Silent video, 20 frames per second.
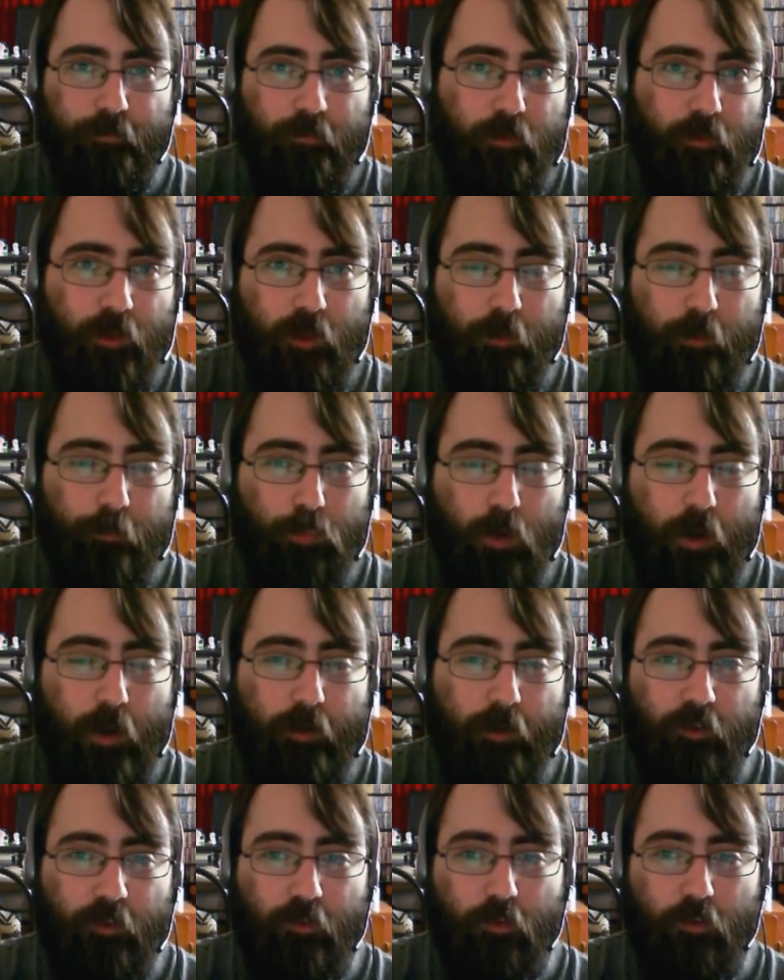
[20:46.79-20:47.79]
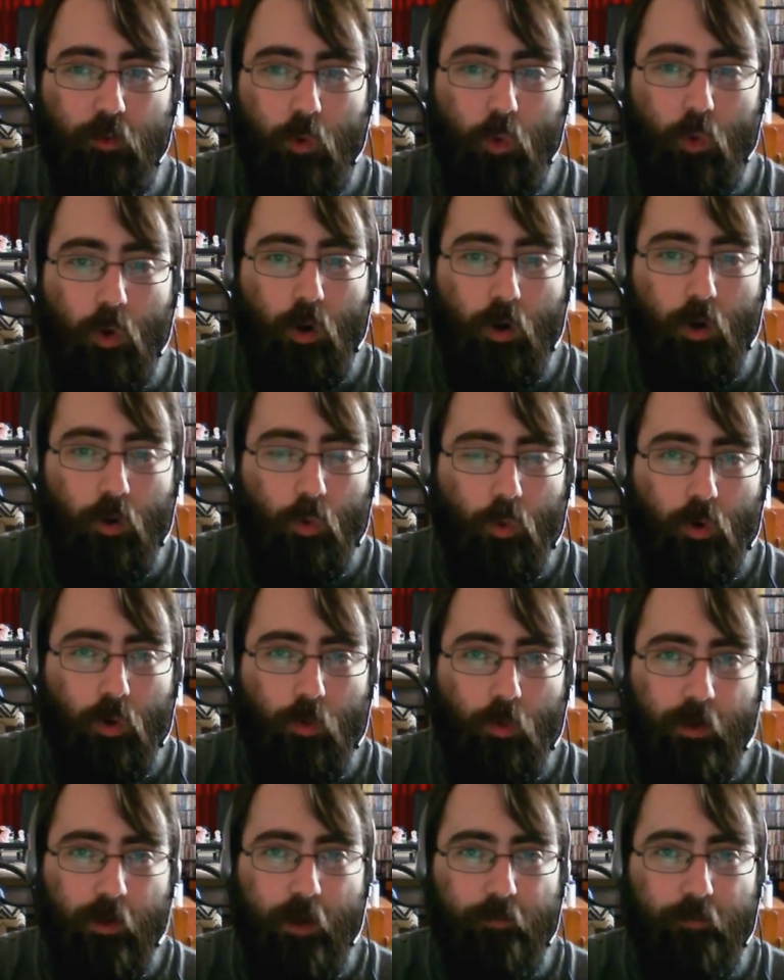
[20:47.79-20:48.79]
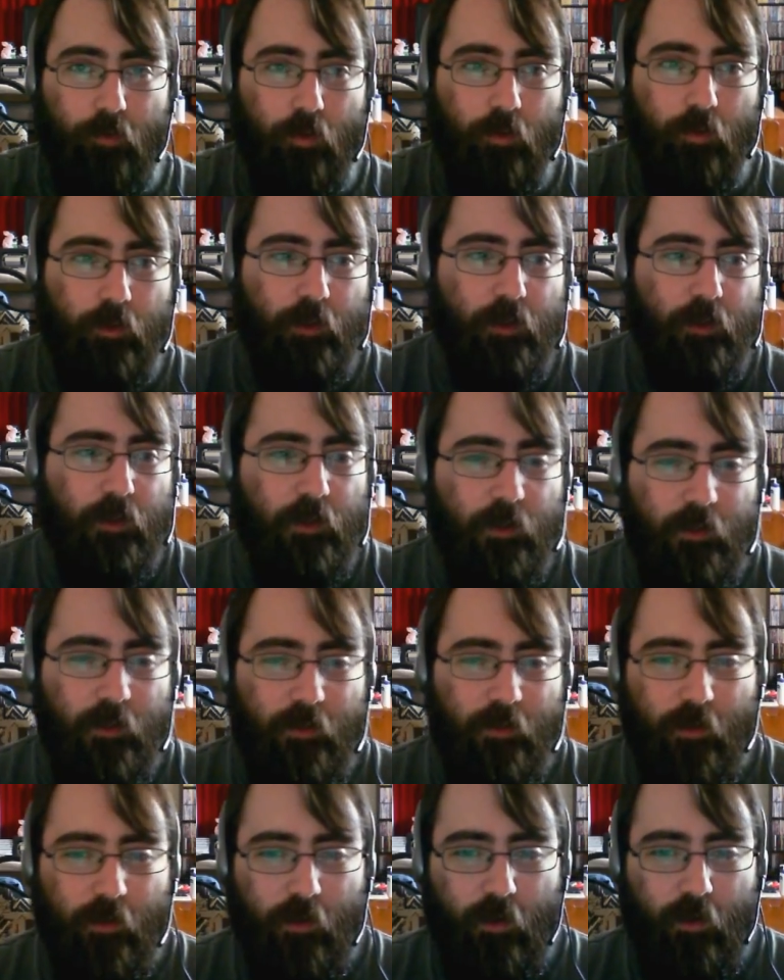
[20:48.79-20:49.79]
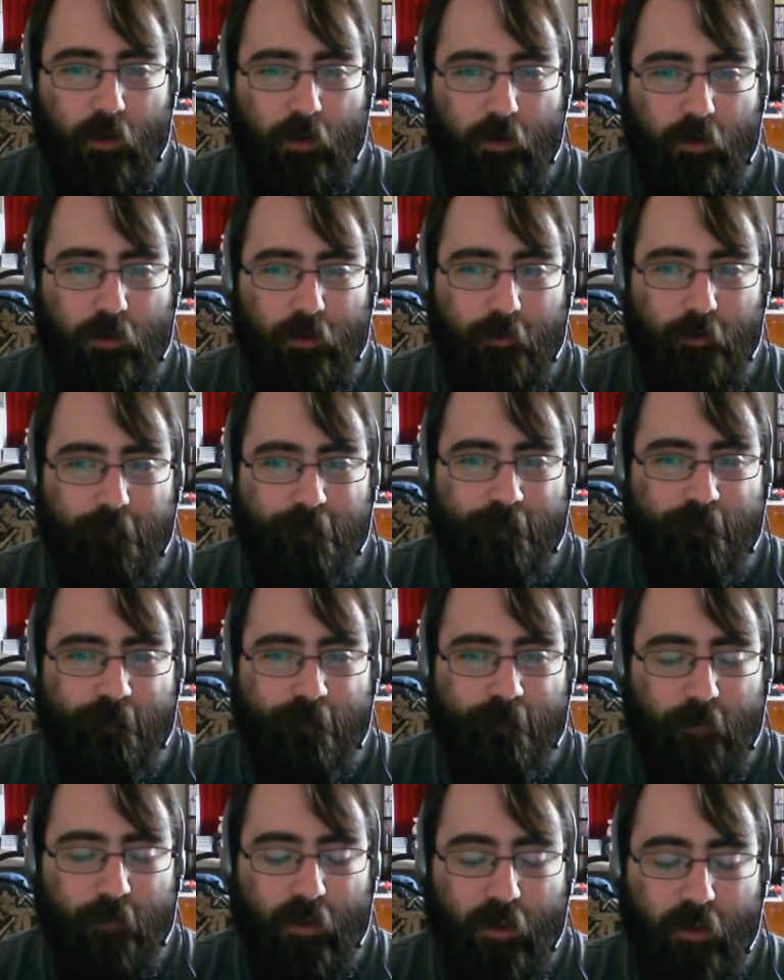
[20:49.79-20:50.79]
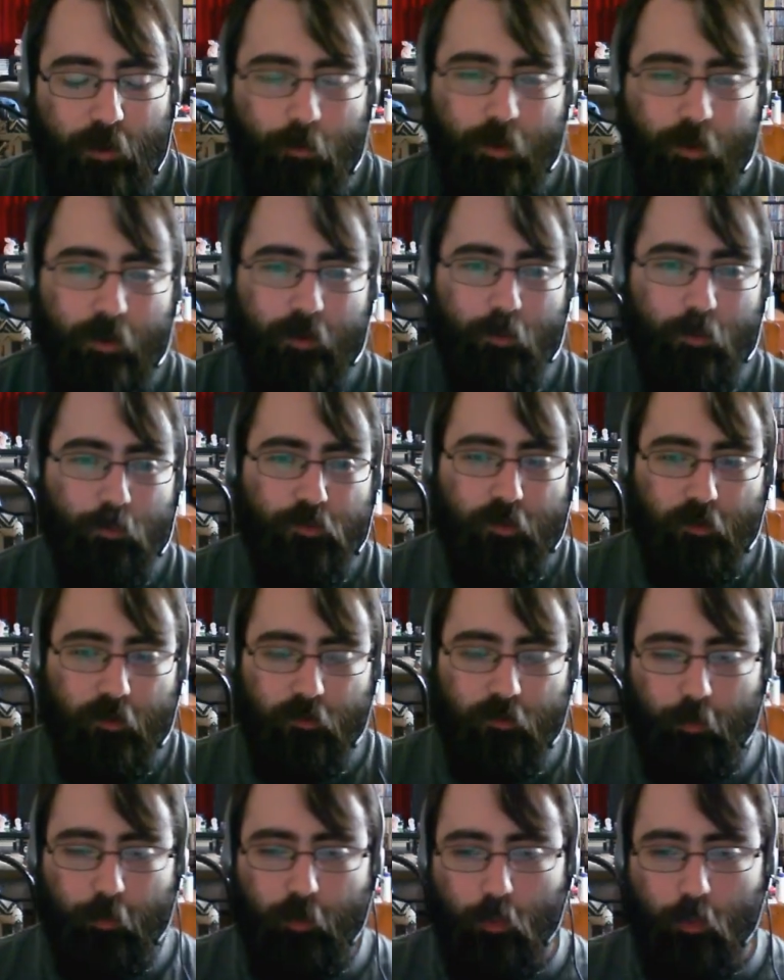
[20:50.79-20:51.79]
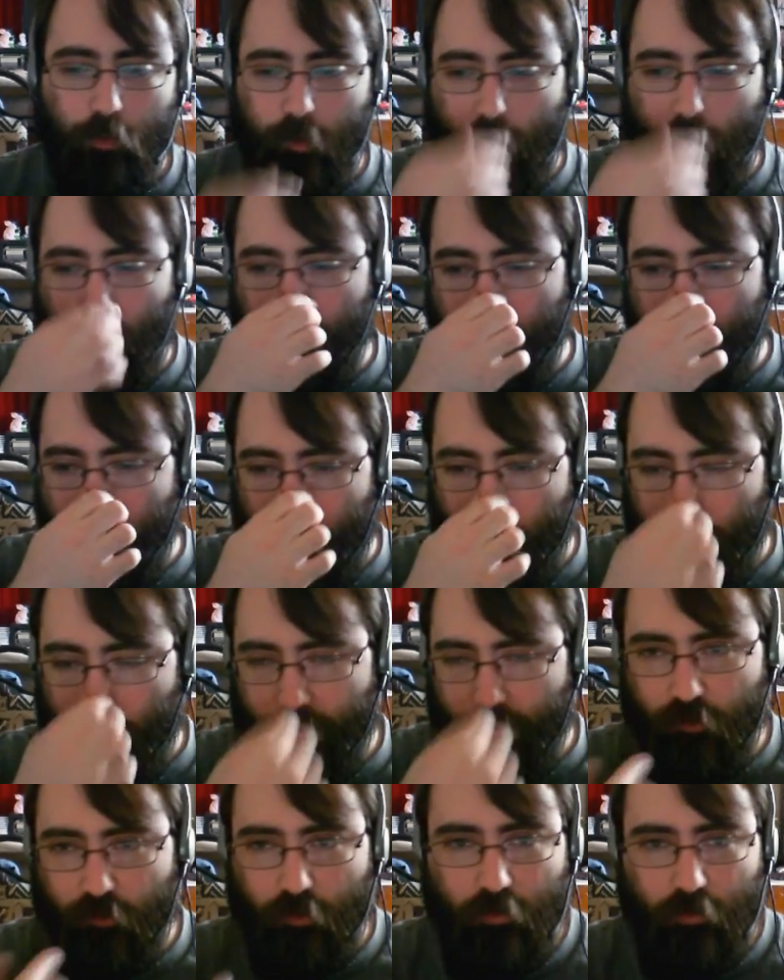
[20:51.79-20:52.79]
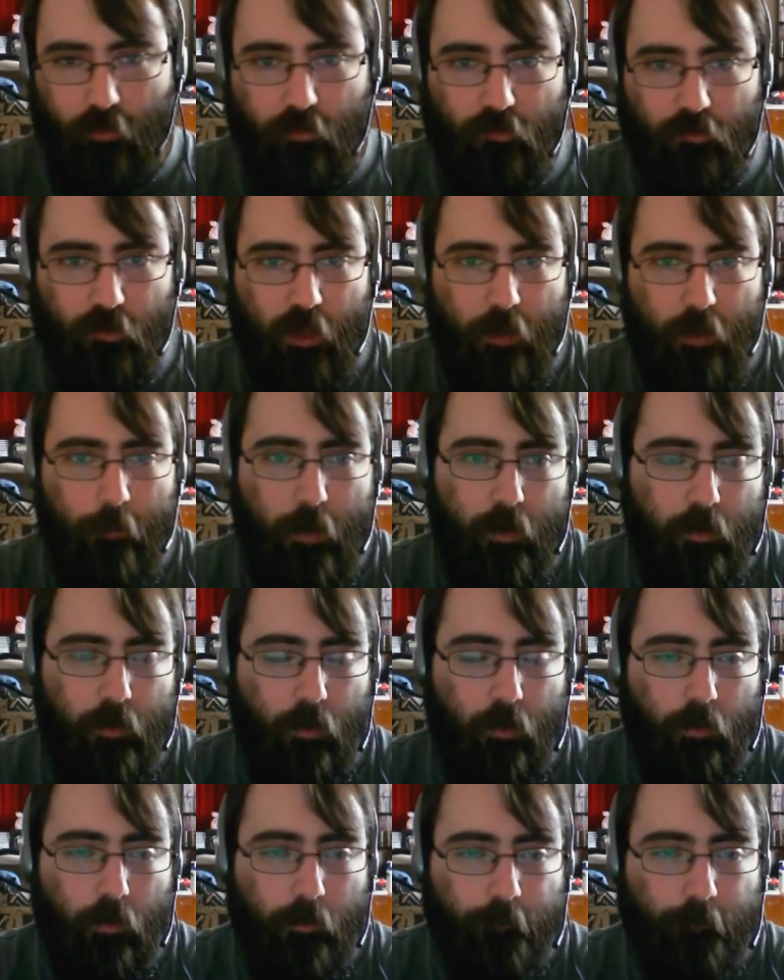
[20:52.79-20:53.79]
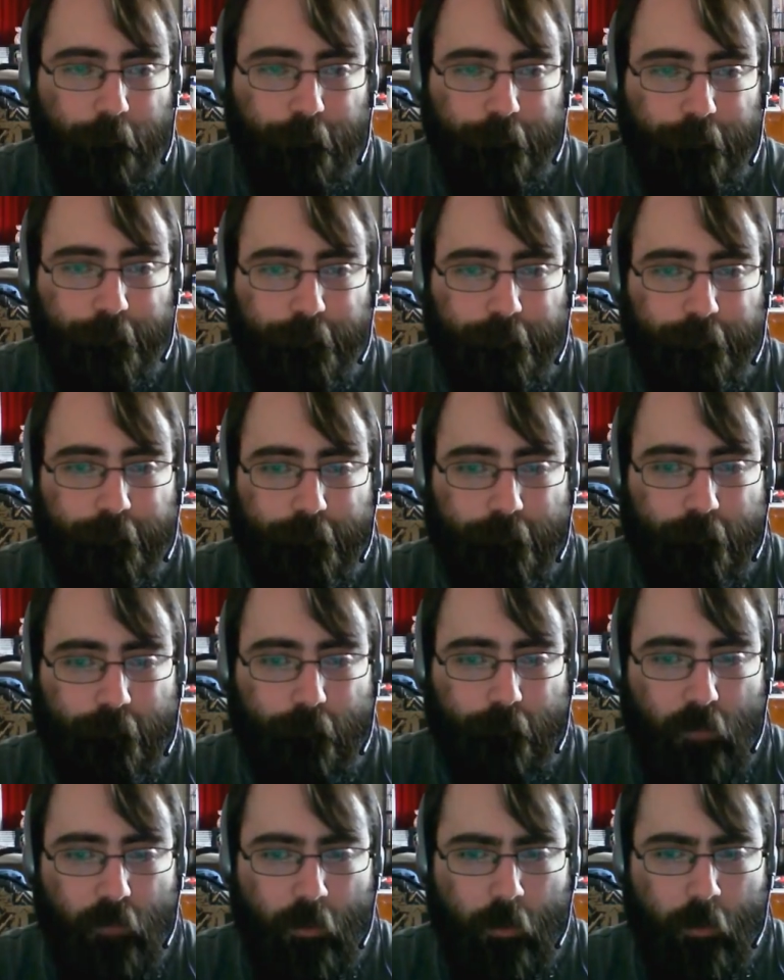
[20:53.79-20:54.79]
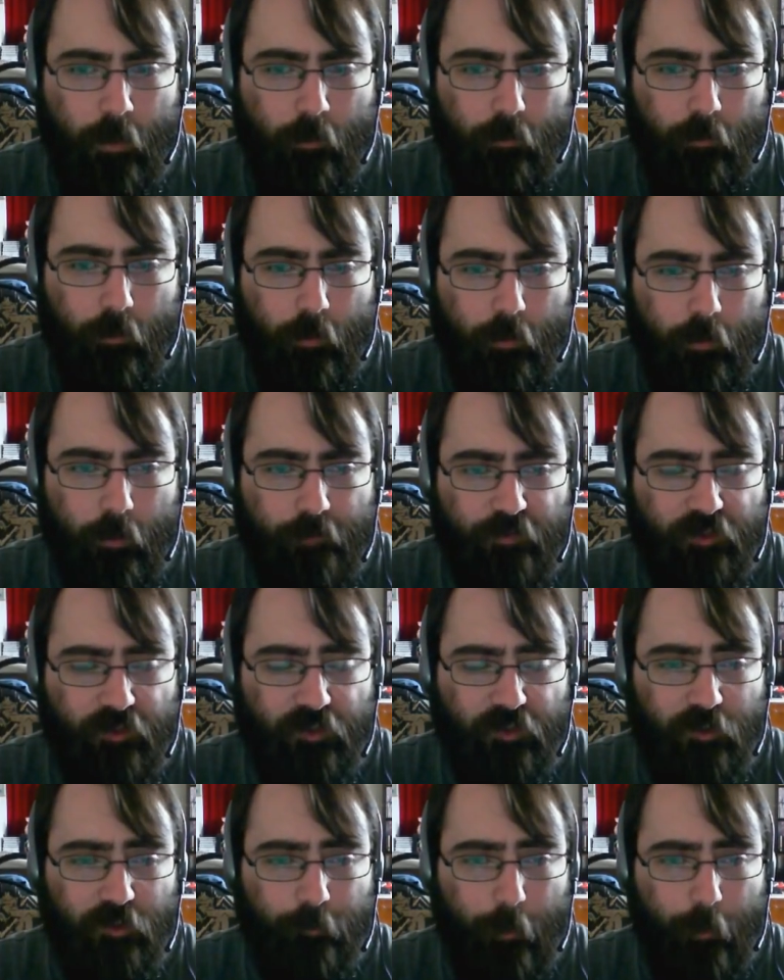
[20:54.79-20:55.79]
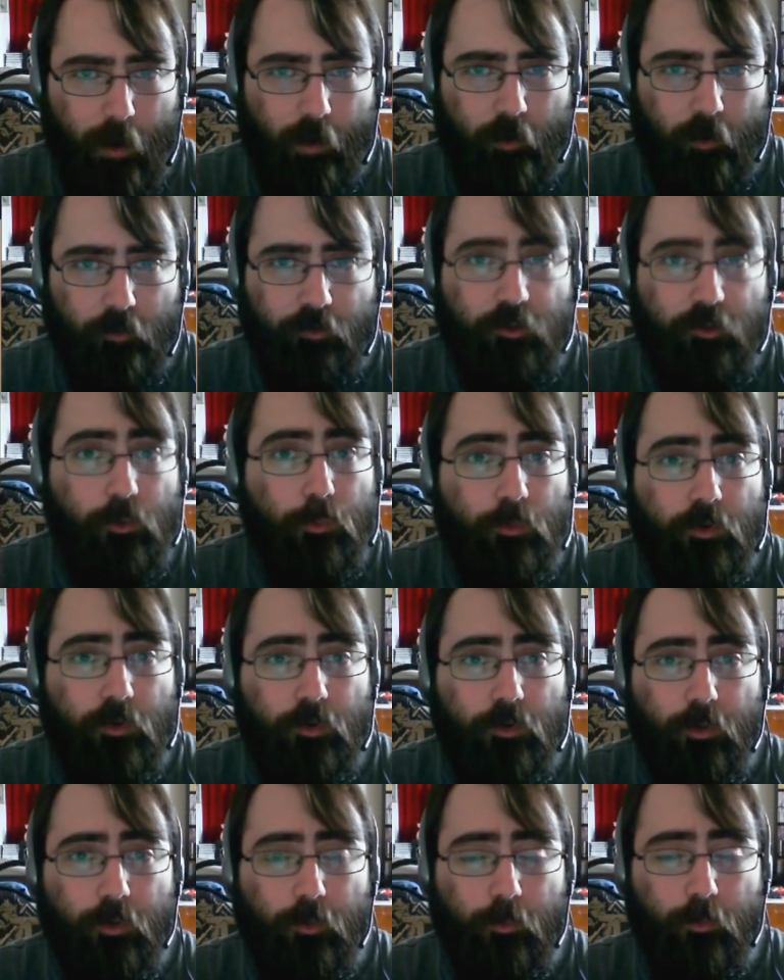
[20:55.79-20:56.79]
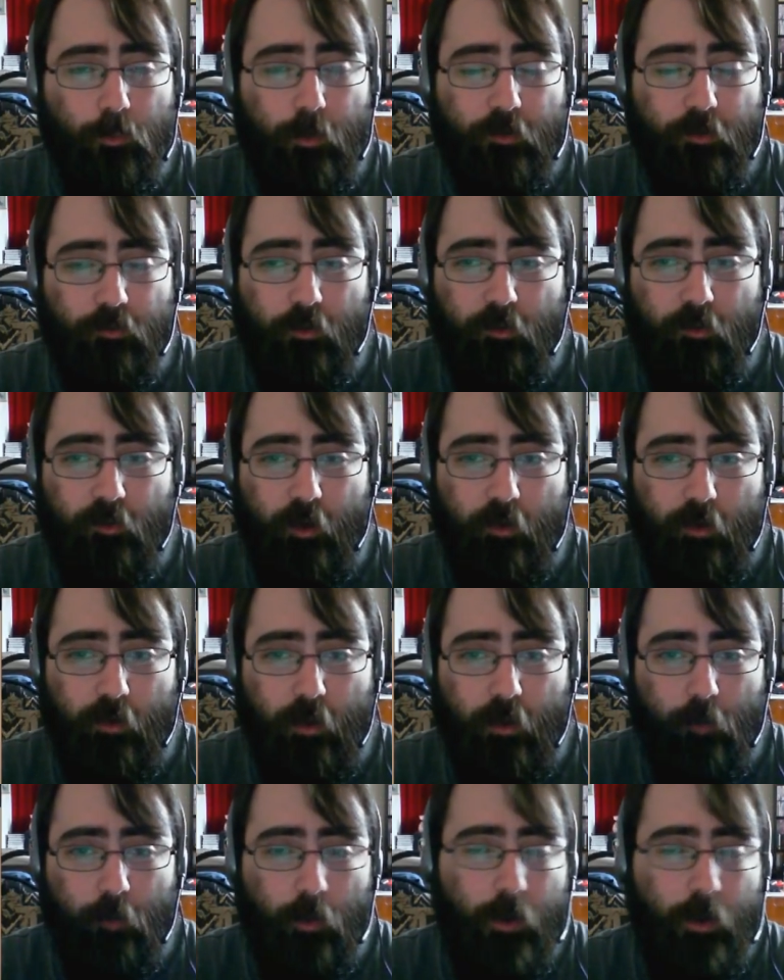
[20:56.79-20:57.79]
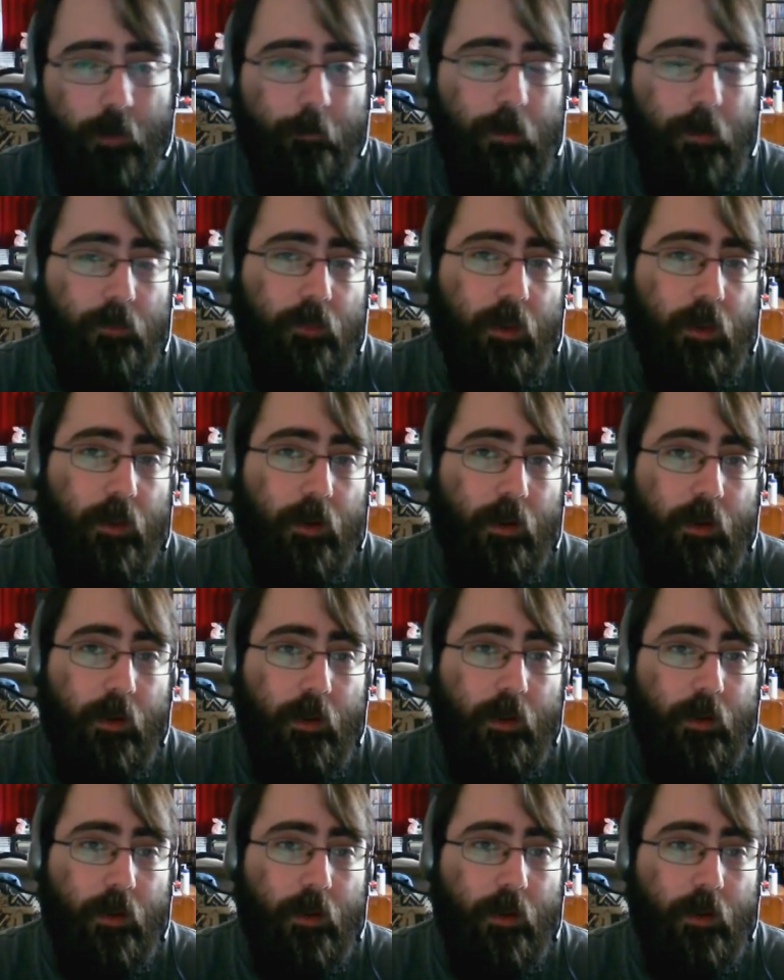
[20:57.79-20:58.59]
the price or whatever. Anyway, it's a really cool game. It's GameMaker. And if it's inspired you to do your own restaurant-style game, go ahead, make that.